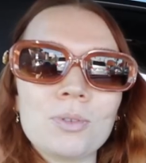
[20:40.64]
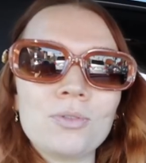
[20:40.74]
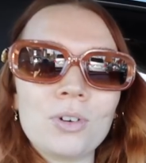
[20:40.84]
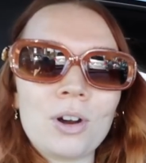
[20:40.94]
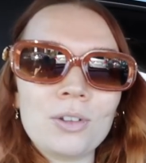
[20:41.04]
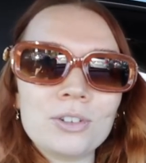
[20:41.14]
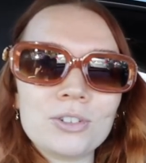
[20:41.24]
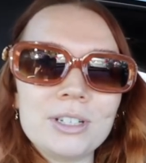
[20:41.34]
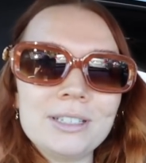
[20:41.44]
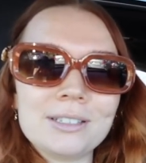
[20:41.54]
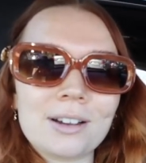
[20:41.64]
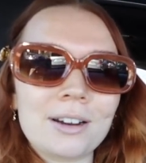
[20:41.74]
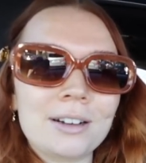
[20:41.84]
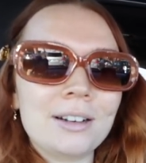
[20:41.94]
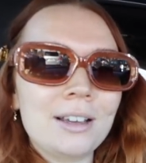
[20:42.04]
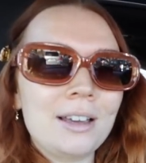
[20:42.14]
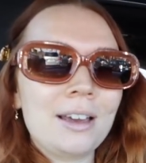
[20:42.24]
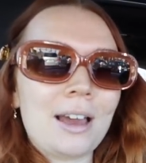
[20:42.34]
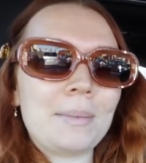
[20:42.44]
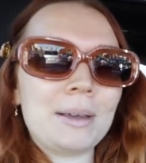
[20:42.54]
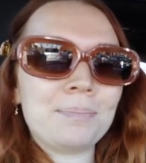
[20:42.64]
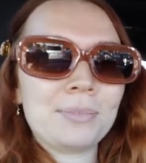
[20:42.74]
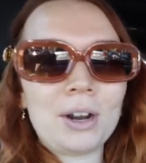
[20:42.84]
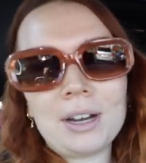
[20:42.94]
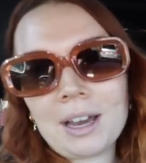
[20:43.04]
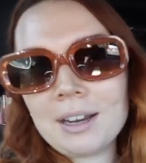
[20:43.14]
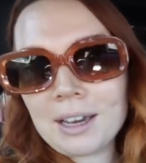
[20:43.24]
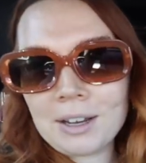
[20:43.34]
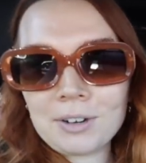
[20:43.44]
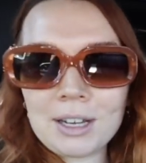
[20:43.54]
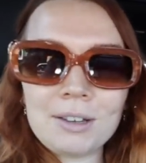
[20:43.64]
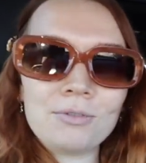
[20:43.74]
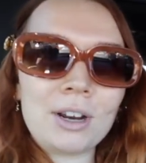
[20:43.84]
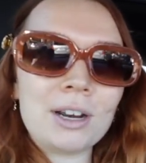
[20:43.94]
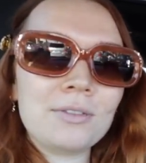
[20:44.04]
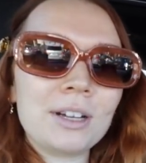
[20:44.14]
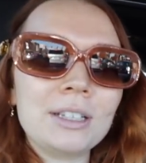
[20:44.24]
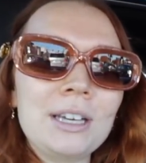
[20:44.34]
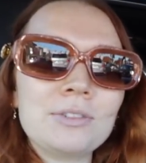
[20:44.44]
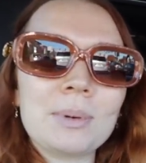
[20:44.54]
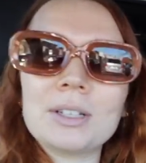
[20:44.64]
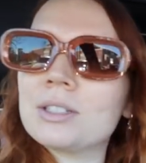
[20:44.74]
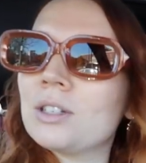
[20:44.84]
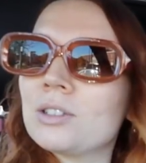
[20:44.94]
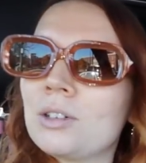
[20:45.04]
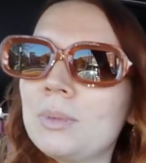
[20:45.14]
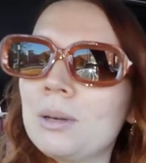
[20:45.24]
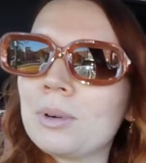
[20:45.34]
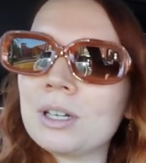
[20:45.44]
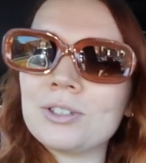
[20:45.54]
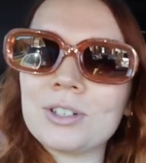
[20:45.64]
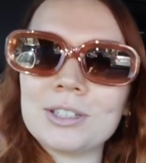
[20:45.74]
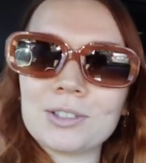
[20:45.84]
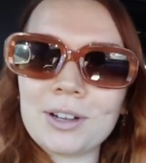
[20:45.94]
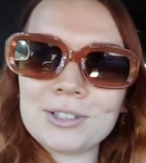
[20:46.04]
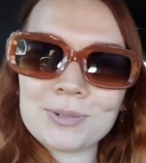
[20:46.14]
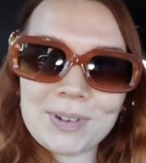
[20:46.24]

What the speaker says: before all the trees start. I mean, they're already kind of getting rid of their leaves, but there's still so many pretty trees, so I just